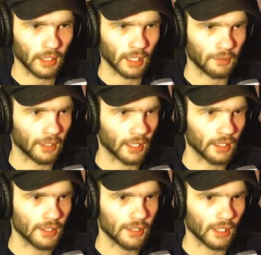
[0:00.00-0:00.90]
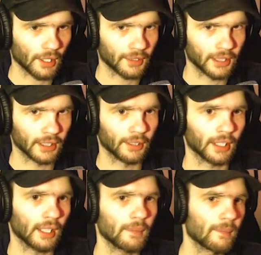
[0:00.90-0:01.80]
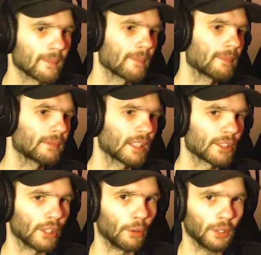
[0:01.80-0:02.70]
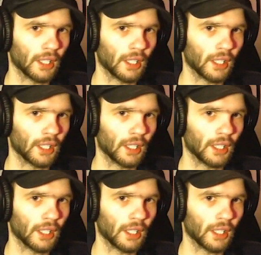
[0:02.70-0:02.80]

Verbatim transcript: here he is. Okie dokie. So all I